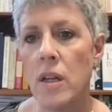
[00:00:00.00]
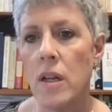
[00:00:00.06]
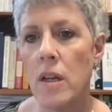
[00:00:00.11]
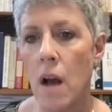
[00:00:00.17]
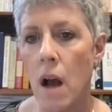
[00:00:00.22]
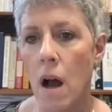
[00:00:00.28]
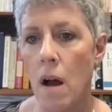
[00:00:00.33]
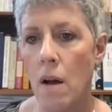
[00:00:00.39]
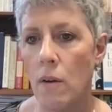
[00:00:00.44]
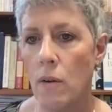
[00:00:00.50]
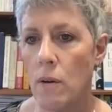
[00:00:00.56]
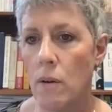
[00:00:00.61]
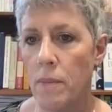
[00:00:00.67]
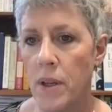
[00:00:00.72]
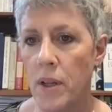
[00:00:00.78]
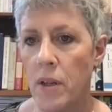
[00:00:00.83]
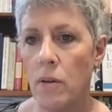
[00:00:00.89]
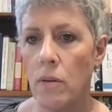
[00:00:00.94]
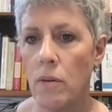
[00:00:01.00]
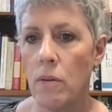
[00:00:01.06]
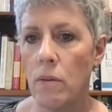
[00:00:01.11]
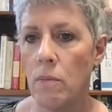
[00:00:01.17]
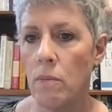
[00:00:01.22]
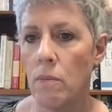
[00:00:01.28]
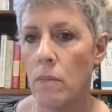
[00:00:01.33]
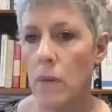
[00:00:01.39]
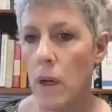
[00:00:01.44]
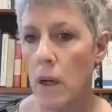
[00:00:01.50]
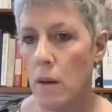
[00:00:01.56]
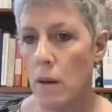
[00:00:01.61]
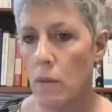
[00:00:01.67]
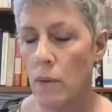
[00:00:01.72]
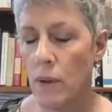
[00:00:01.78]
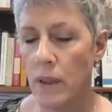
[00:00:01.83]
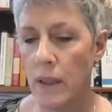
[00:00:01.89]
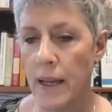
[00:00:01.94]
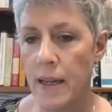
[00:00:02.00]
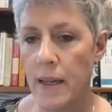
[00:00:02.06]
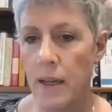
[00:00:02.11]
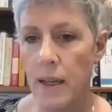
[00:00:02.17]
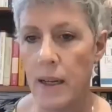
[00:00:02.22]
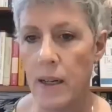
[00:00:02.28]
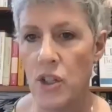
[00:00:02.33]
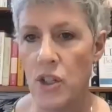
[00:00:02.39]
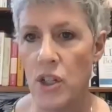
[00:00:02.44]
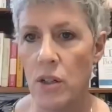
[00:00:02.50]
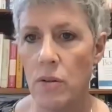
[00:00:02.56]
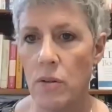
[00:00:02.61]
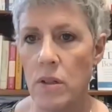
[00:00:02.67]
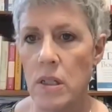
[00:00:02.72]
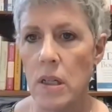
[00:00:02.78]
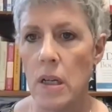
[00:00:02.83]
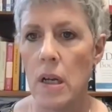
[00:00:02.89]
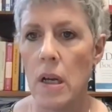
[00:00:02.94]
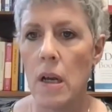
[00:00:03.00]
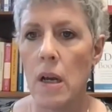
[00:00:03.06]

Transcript: and autoimmune related issues.